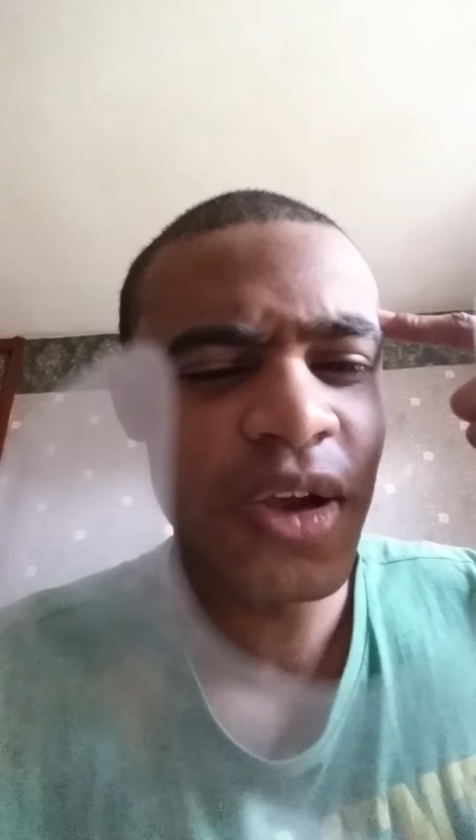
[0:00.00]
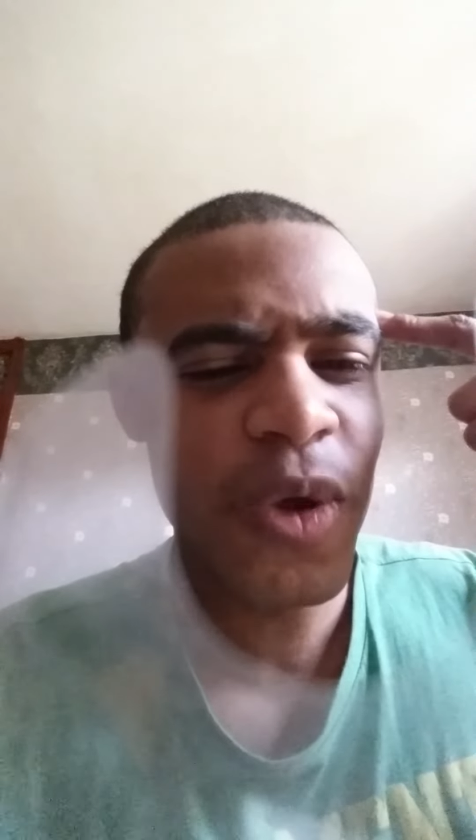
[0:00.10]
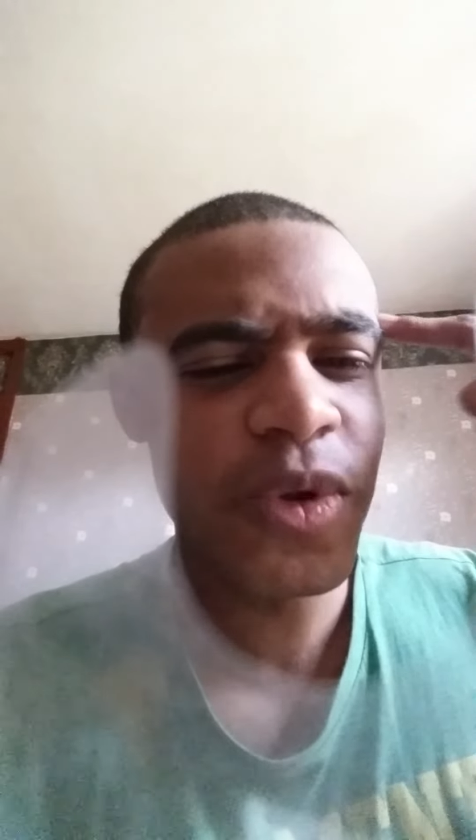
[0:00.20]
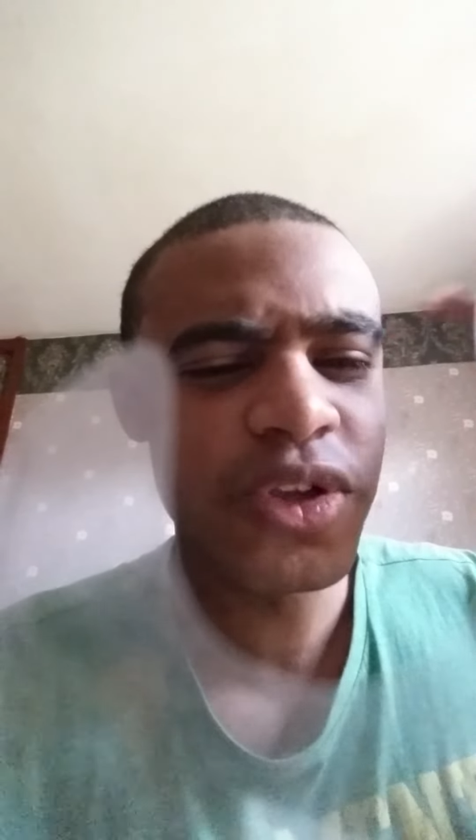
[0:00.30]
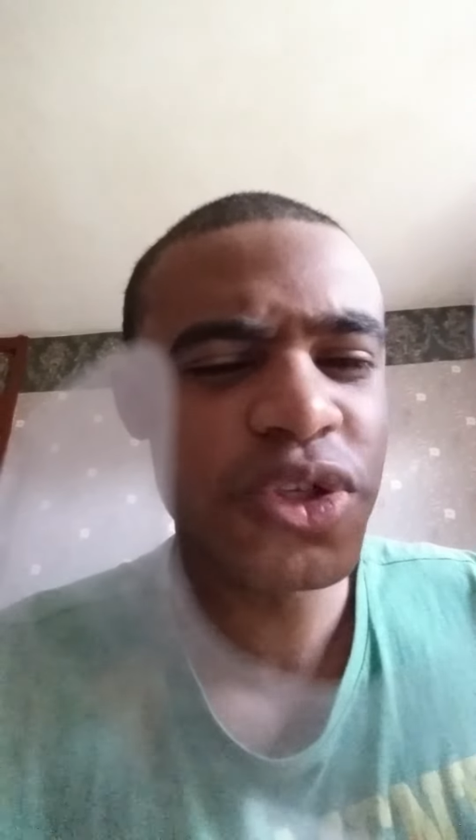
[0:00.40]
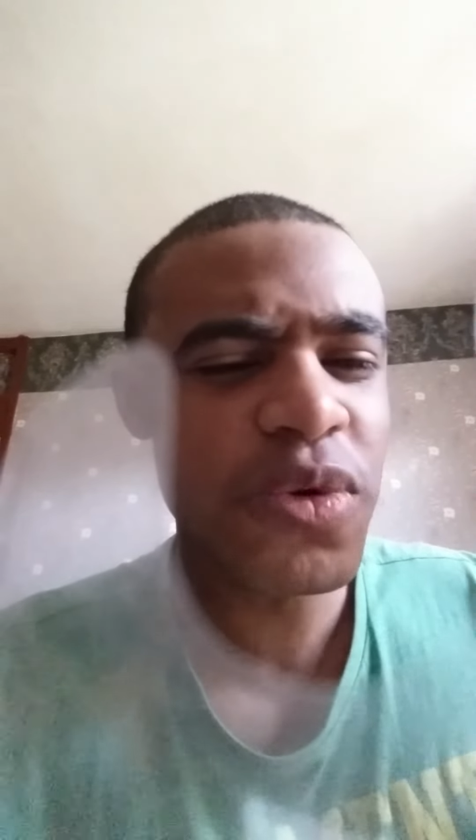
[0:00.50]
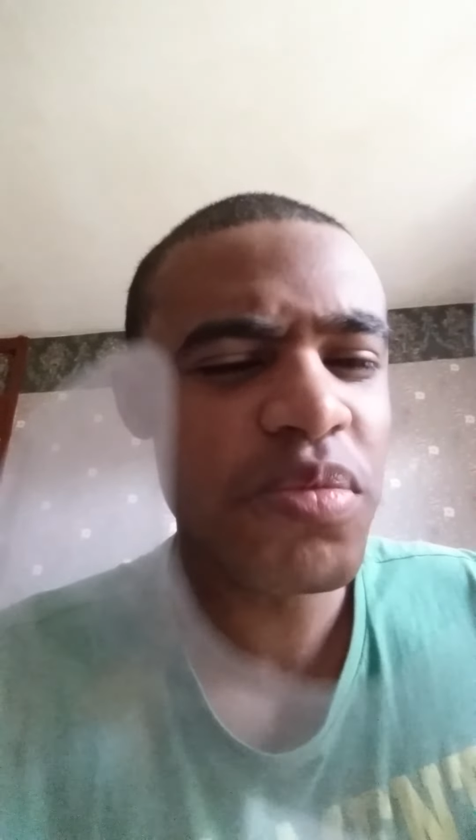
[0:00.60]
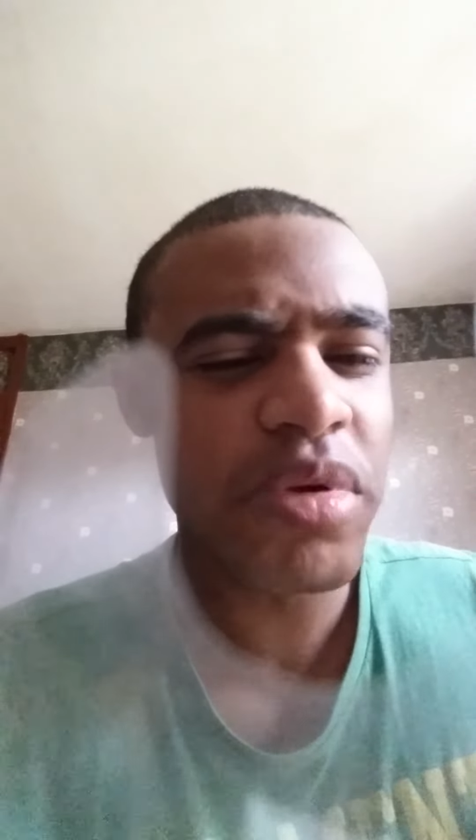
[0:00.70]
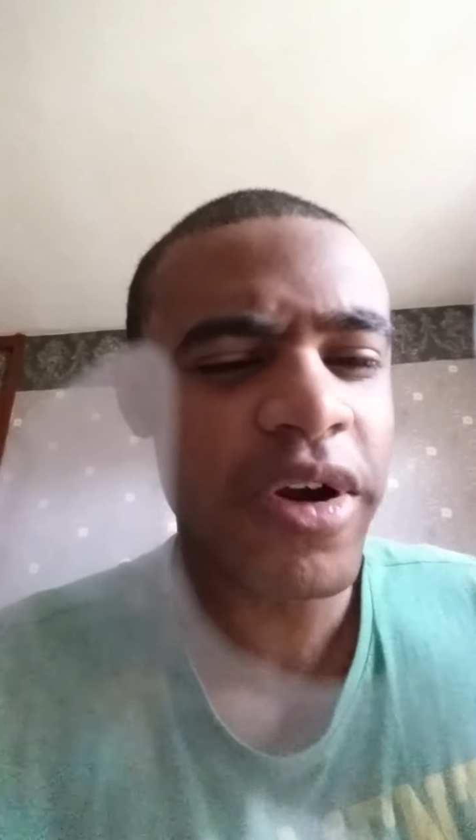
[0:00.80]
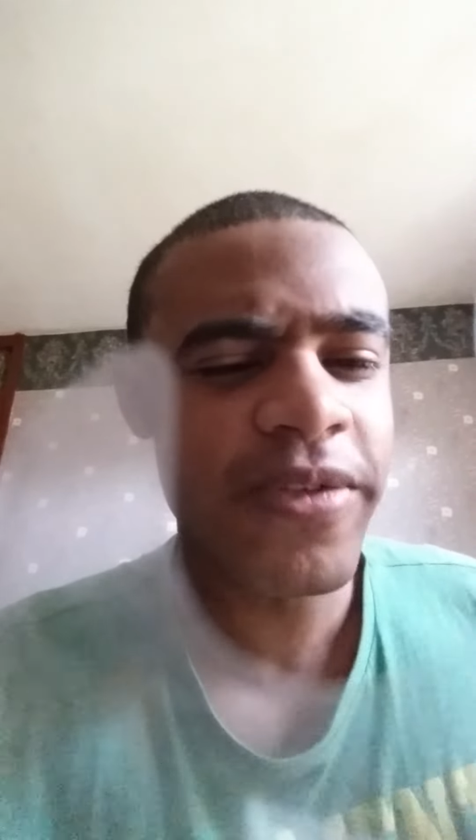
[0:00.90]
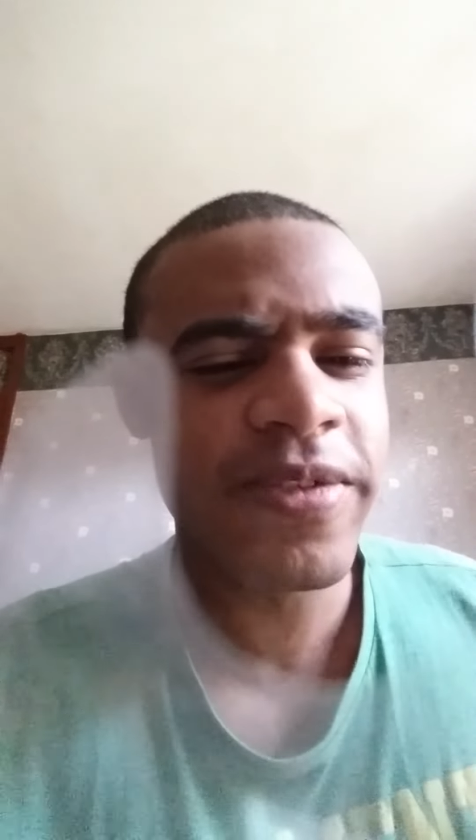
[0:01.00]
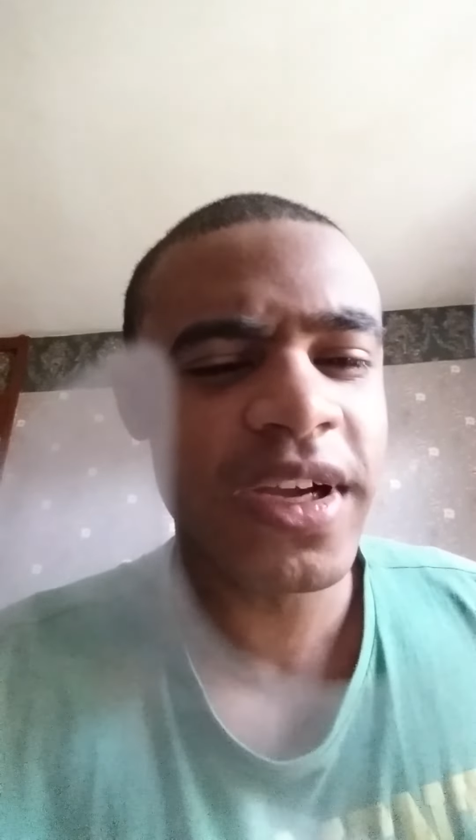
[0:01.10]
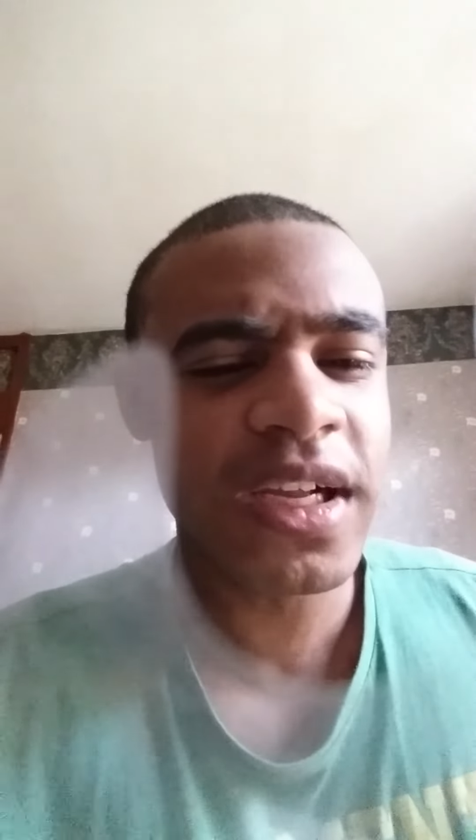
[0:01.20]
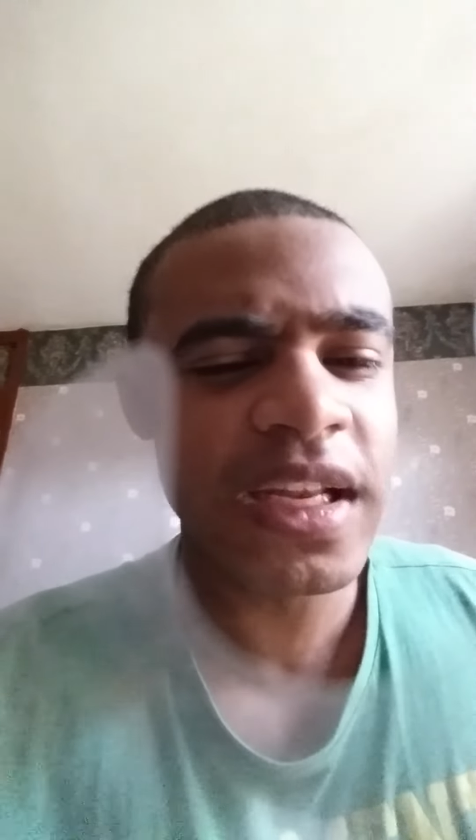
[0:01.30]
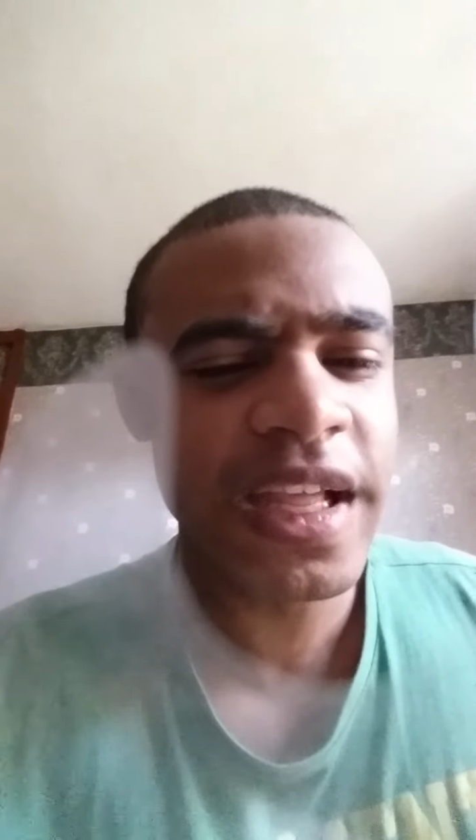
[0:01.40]
Go and jump off
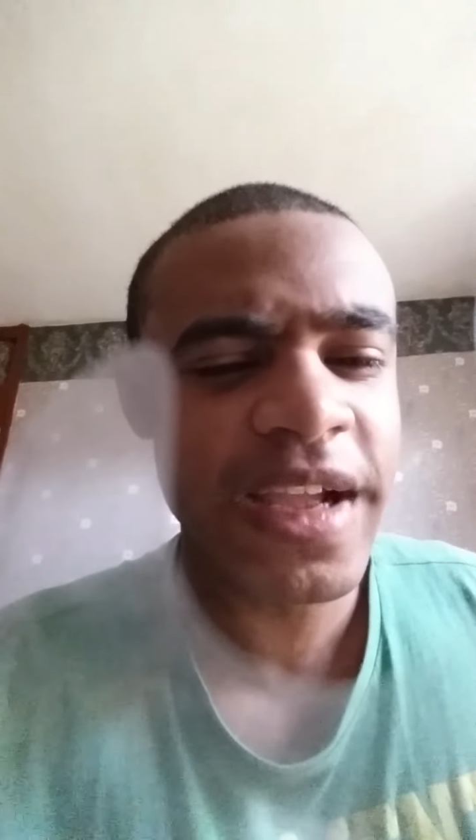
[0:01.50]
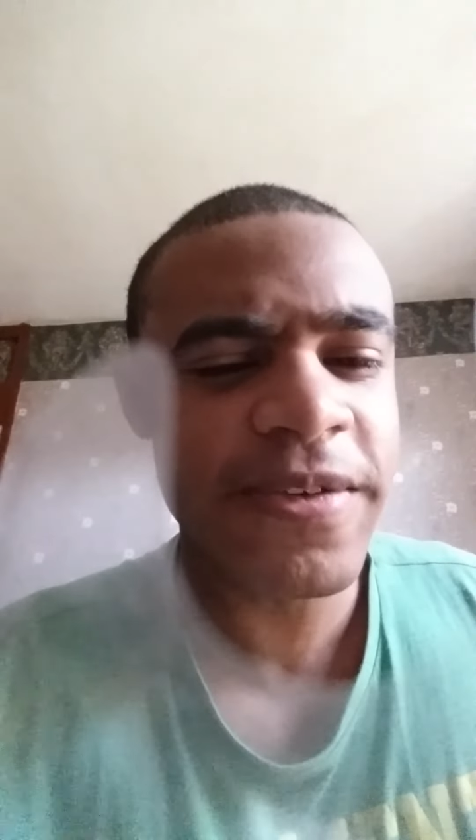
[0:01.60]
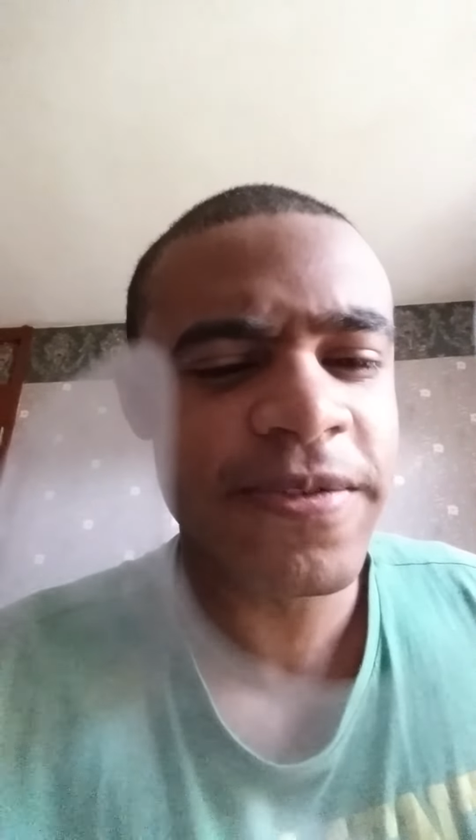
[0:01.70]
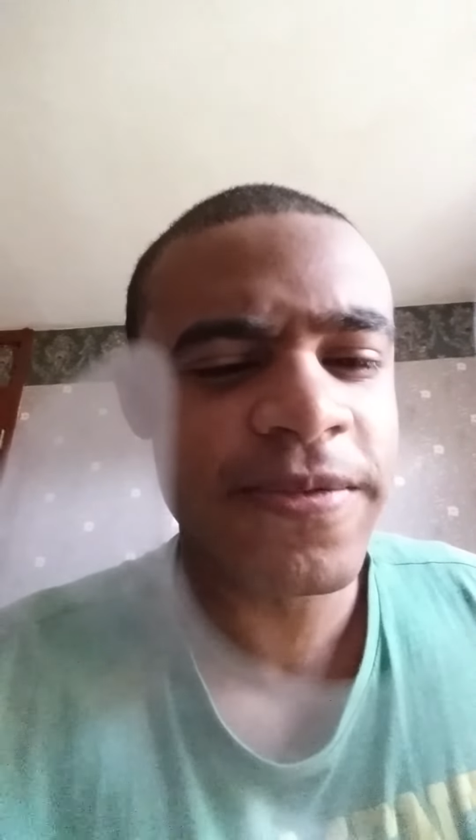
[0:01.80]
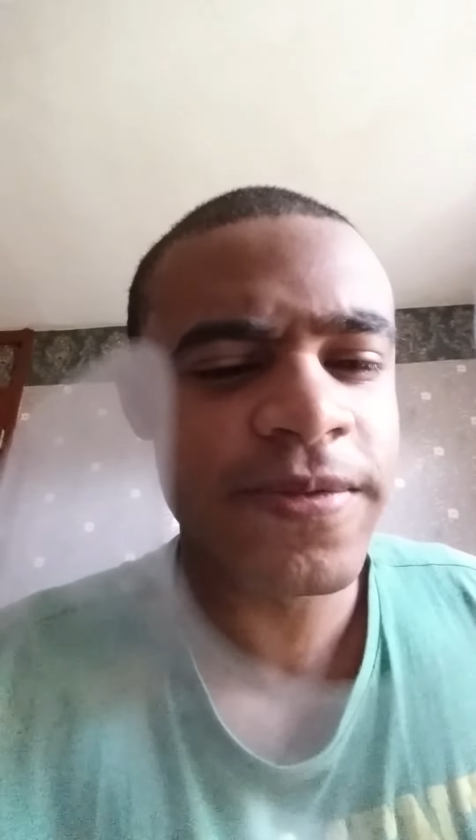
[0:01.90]
a cliff.